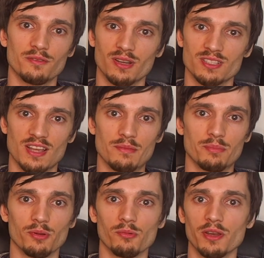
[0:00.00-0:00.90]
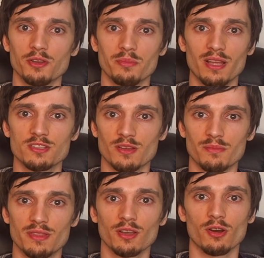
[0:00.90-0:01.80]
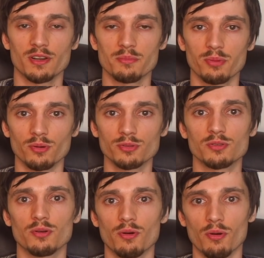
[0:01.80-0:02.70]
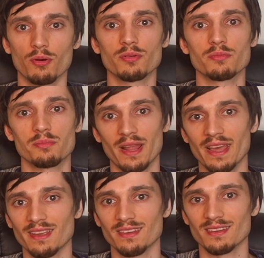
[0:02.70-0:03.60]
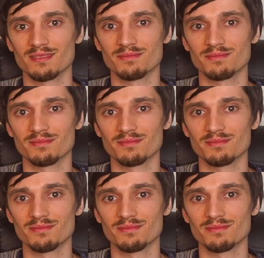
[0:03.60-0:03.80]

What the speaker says: for example, when you buy something on a boat or plane.